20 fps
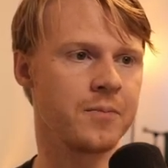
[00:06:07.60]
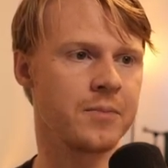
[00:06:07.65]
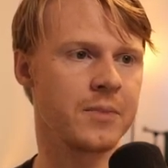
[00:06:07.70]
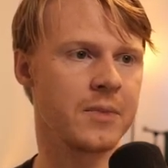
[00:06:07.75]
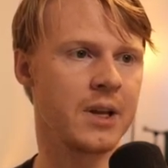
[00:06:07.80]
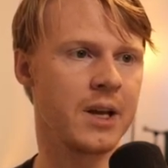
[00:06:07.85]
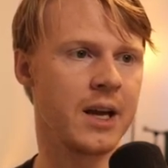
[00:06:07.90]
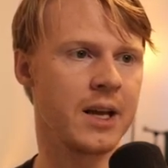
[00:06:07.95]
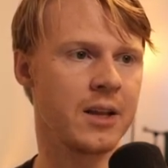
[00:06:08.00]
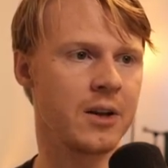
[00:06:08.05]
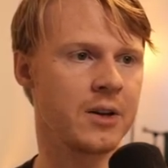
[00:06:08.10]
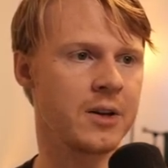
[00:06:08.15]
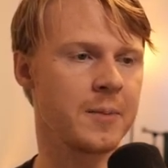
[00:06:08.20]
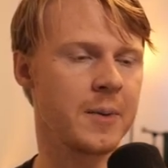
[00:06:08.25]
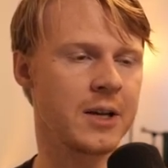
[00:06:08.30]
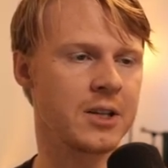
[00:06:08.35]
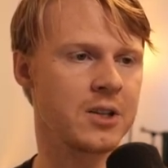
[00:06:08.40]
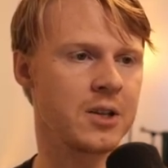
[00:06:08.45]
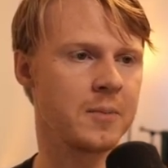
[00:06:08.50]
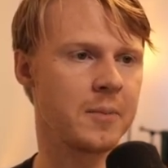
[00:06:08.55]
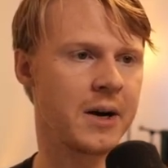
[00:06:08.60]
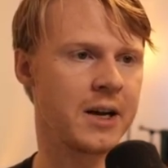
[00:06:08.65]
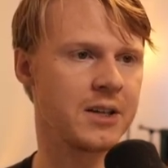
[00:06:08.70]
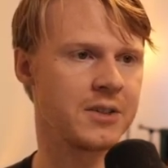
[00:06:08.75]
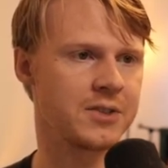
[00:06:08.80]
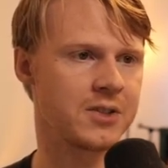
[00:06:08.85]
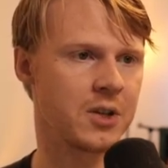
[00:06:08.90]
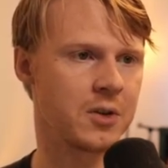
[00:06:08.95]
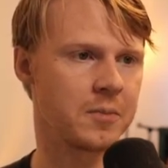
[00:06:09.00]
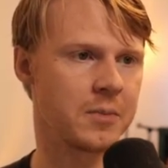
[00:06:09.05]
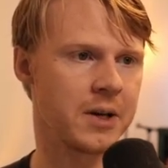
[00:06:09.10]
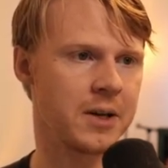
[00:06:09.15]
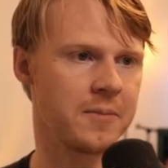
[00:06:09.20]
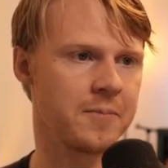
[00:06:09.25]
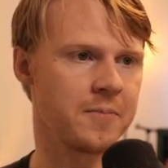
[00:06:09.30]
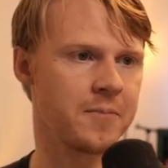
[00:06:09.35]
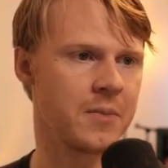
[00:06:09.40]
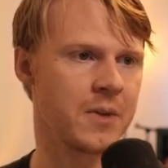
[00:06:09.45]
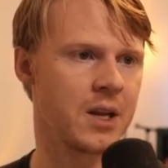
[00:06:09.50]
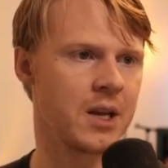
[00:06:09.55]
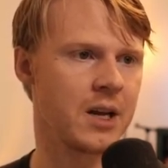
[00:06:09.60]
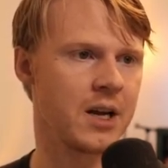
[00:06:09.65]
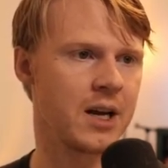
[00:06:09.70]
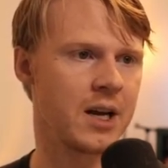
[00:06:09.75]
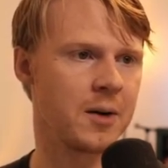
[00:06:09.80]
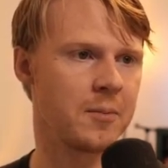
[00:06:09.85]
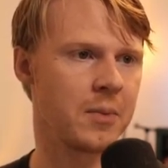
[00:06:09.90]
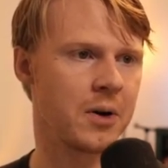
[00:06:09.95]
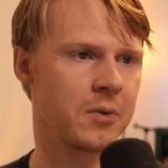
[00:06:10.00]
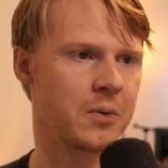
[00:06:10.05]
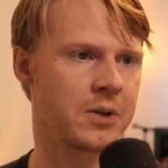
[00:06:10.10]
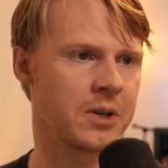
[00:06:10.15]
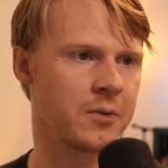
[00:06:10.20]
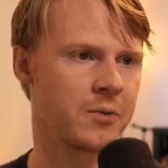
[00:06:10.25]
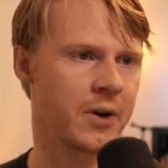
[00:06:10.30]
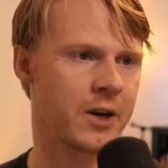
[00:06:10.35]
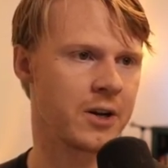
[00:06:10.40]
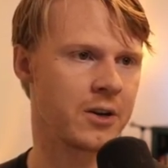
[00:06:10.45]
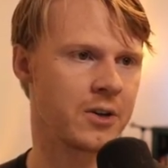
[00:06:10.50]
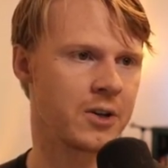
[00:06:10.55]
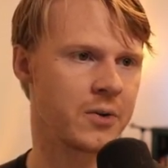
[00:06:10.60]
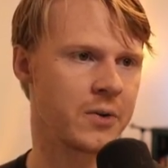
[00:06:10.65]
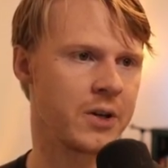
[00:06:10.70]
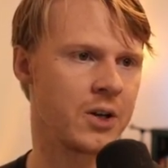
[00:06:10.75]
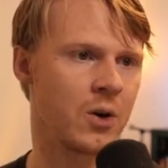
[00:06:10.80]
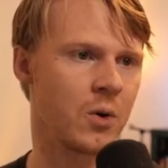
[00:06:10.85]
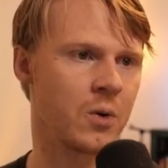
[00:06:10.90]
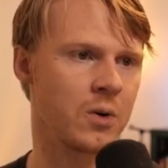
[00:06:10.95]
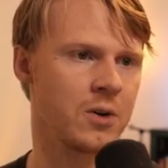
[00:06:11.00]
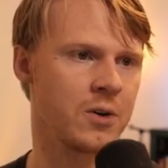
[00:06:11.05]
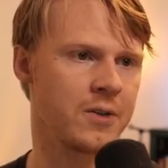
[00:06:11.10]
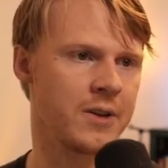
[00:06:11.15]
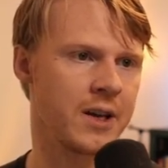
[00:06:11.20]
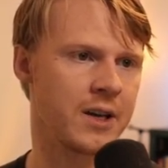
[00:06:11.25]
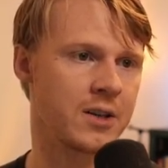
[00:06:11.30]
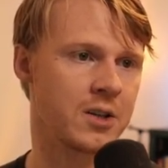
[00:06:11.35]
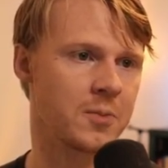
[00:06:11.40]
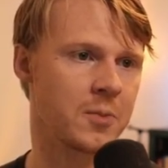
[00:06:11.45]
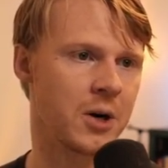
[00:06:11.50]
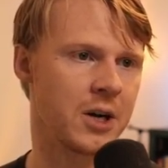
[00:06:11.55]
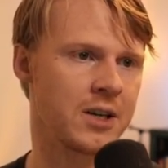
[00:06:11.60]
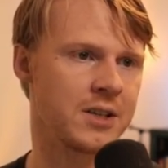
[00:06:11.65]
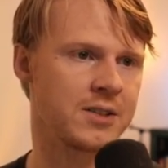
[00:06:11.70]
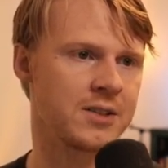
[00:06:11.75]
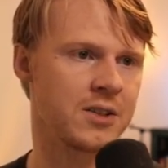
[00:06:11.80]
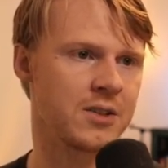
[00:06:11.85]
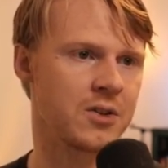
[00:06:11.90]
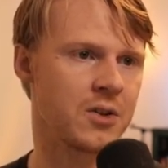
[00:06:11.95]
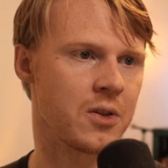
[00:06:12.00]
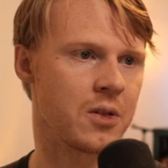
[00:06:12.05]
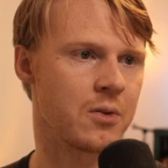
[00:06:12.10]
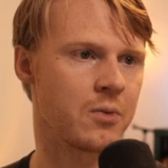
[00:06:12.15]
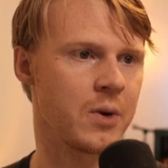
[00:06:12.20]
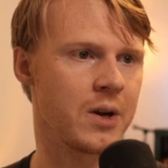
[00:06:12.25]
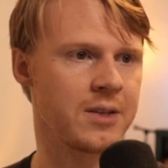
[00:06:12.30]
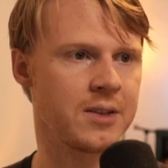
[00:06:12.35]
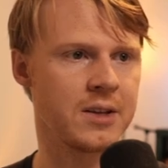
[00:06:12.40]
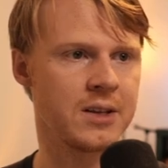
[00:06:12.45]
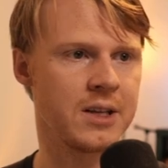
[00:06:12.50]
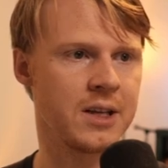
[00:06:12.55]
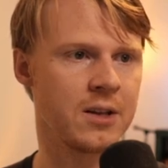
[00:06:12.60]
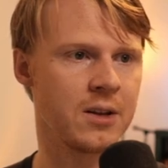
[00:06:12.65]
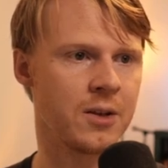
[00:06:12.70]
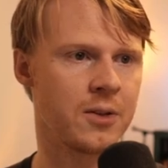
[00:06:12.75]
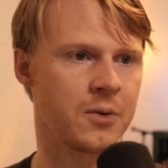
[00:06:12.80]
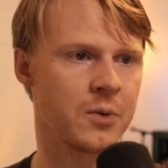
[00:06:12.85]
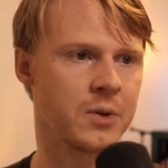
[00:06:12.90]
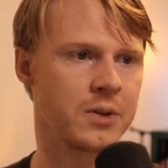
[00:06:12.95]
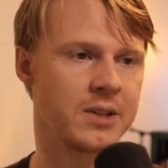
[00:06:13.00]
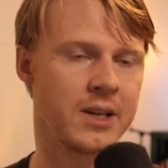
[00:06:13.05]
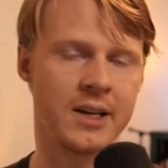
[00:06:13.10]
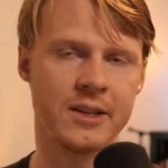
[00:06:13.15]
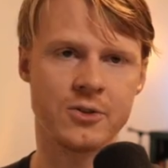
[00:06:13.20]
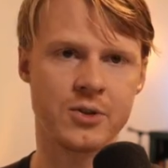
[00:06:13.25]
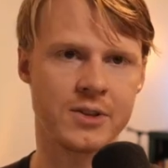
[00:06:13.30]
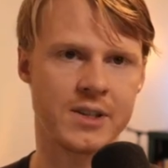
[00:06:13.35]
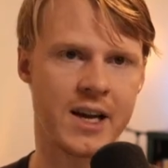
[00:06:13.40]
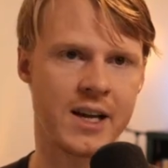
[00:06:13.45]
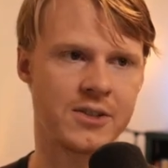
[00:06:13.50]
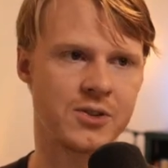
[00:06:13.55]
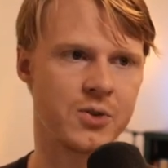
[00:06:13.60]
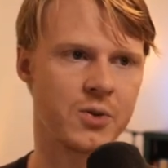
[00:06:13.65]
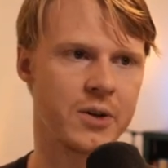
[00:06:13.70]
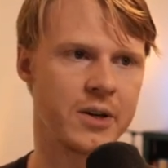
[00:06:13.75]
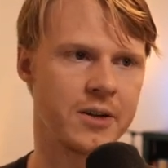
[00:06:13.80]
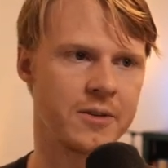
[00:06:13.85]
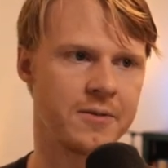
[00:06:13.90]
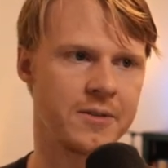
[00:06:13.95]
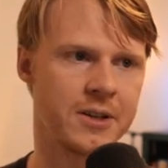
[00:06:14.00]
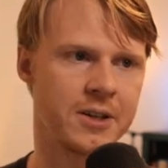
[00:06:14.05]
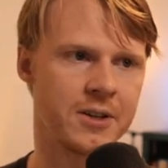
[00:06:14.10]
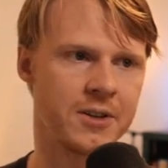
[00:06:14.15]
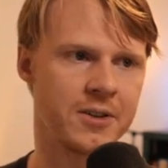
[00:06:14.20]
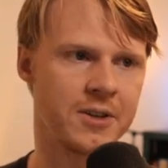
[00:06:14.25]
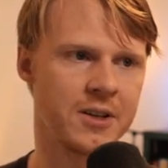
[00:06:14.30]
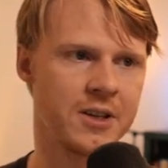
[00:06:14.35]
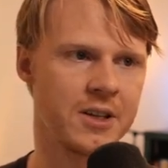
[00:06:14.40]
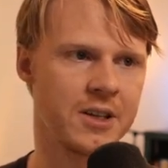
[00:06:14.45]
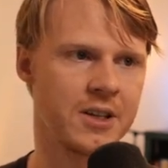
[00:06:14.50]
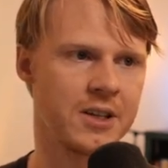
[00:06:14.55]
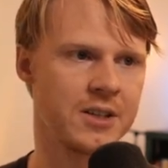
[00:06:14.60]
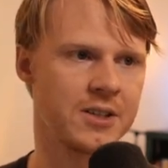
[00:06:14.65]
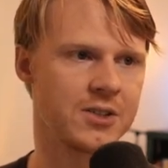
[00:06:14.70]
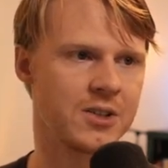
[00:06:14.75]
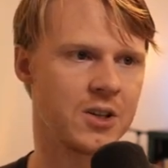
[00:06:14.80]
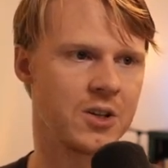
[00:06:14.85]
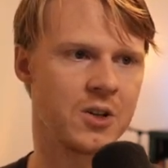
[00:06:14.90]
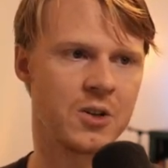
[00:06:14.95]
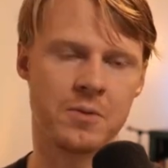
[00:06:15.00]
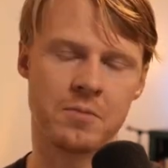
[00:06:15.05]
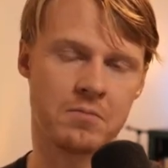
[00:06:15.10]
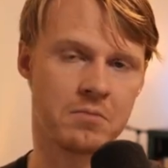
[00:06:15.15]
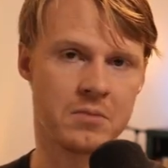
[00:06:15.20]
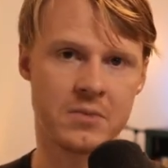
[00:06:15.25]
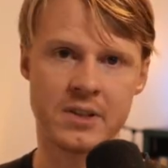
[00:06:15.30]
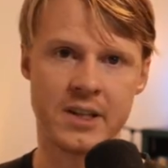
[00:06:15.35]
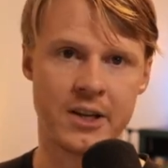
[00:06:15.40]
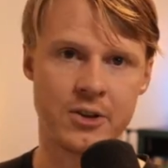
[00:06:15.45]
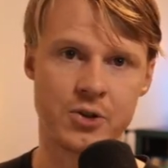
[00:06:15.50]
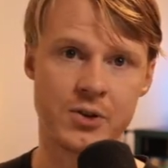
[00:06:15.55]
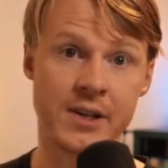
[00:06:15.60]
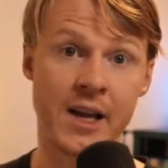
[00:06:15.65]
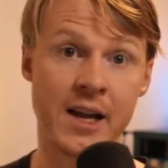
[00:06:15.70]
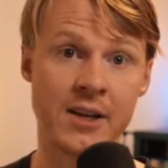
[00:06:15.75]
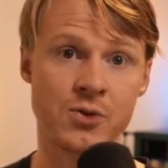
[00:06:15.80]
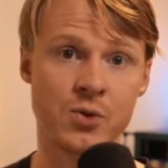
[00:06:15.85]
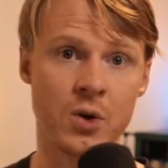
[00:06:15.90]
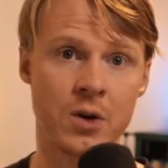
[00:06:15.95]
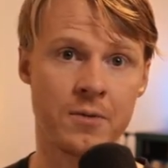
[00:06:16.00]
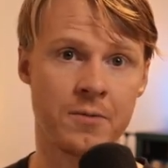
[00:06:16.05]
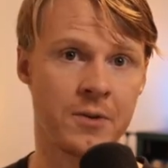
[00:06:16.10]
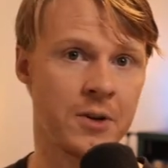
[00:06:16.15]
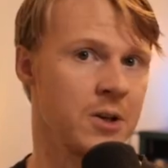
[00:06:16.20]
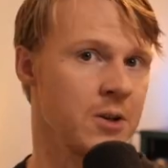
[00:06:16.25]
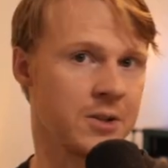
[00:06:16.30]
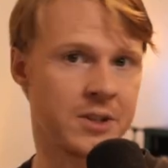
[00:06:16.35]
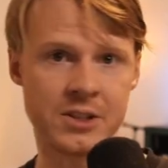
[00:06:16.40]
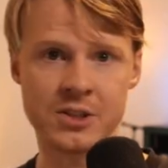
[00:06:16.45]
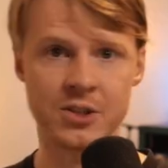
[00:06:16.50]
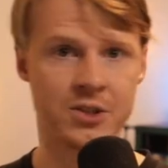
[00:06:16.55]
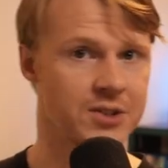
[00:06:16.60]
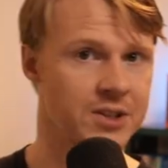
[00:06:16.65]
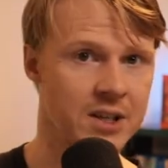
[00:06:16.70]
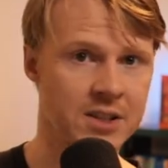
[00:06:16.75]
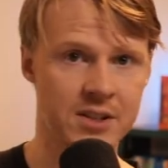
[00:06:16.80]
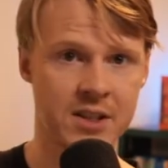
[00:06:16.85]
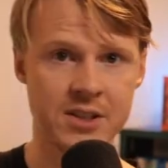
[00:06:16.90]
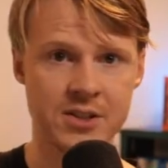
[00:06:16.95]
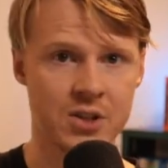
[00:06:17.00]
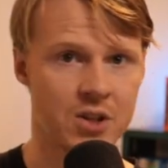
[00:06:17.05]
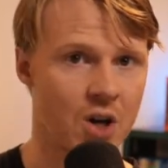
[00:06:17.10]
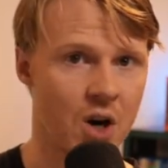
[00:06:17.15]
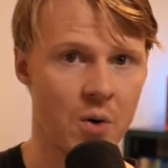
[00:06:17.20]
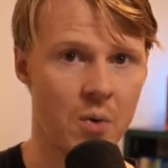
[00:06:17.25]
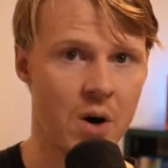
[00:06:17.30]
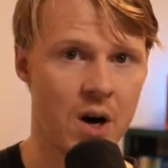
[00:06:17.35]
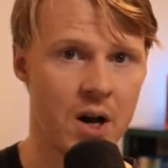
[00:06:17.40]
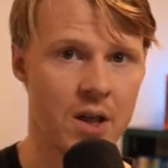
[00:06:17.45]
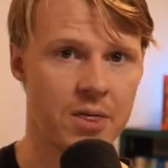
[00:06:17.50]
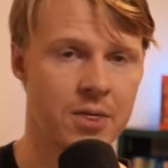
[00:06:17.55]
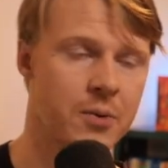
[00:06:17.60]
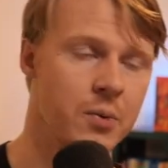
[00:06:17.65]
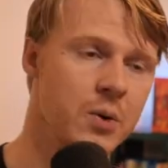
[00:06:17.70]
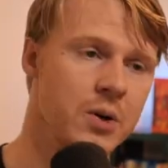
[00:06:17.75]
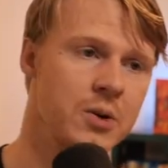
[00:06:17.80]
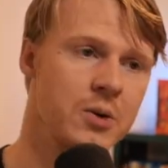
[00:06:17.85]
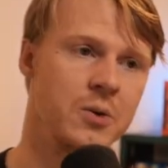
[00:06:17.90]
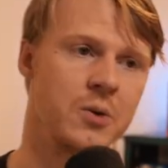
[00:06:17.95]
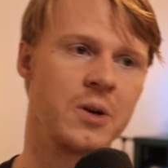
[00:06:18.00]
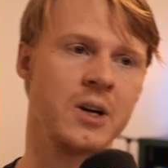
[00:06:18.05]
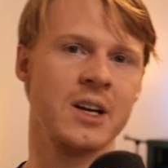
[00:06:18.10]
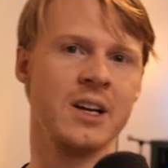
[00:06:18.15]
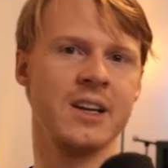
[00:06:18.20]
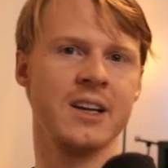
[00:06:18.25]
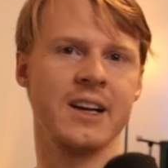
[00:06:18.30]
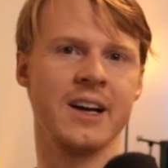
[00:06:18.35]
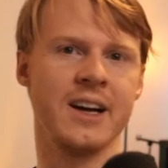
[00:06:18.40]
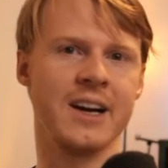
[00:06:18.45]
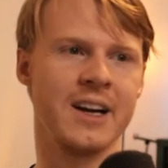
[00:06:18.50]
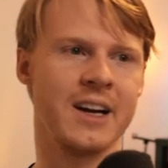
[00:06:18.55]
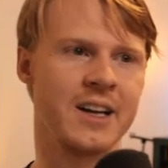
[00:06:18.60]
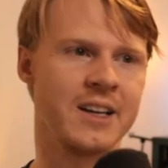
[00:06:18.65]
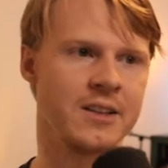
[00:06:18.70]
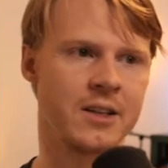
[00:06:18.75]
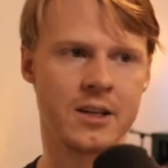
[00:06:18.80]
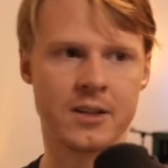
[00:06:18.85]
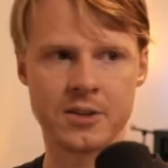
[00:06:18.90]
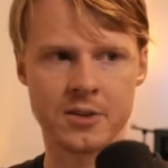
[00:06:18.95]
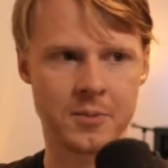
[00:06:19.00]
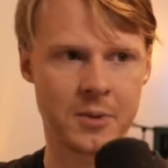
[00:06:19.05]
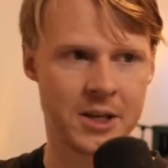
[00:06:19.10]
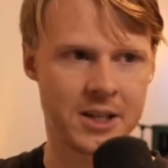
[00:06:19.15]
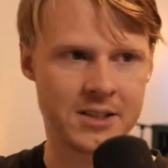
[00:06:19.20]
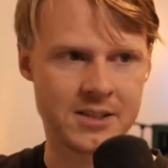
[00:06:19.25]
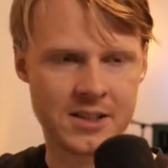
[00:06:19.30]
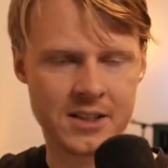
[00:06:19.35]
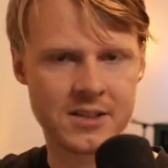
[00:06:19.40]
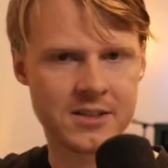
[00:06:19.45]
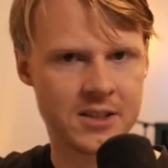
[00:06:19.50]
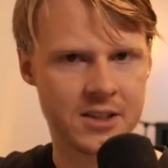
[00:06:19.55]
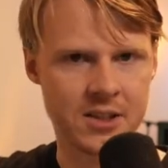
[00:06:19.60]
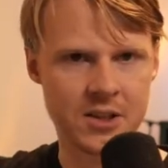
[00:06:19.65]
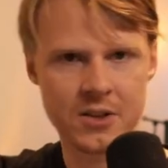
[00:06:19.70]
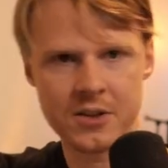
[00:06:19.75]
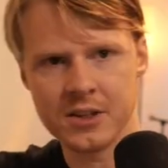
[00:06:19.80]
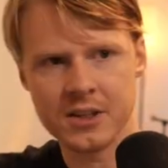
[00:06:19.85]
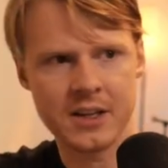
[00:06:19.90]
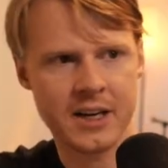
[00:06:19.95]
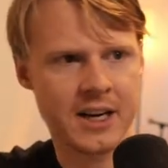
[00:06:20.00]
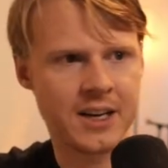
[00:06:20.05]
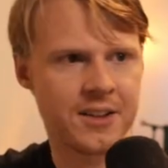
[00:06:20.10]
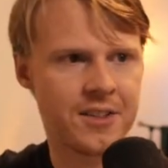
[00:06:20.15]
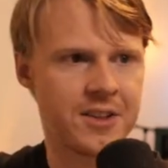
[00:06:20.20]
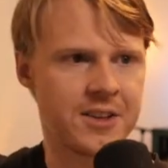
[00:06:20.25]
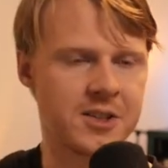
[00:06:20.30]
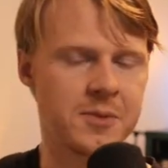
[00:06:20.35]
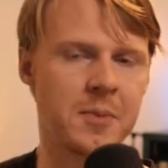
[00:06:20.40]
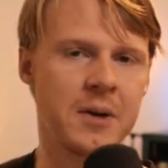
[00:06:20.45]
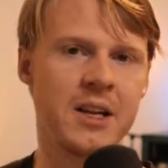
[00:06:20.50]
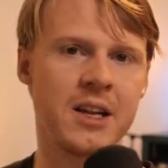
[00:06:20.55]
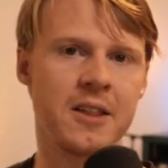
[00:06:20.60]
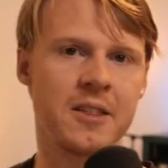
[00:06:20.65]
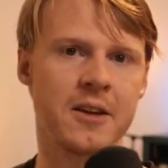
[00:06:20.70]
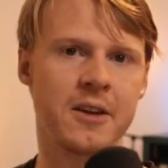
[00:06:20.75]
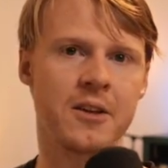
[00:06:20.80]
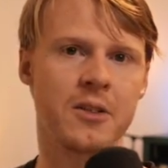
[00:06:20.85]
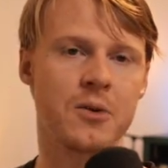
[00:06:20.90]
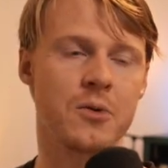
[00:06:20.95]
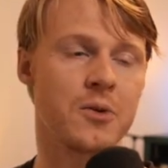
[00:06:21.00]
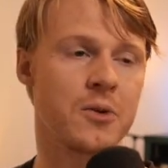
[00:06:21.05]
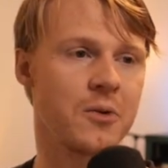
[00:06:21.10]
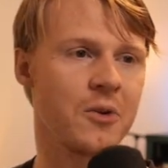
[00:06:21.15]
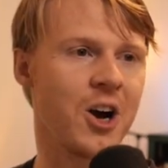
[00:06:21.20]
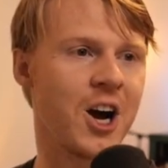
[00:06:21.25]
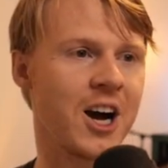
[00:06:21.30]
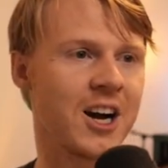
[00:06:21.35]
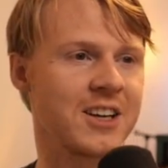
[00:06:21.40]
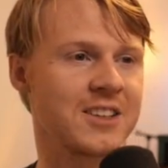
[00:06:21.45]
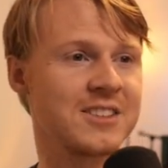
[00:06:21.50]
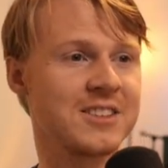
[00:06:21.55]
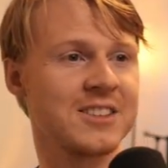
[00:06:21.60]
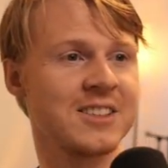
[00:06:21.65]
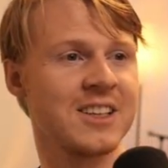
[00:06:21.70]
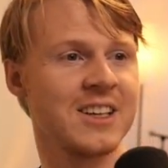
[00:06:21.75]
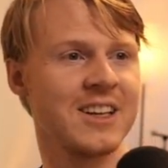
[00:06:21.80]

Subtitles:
And I'll get back to the milestone bit. But what did Riker do? He ordered the Enterprise to thread the needle through a dangerous asteroid field. So dangerous asteroid field, he just says, let's go on through. And the Enterprise does, the kind of the spinny thing through the rocks.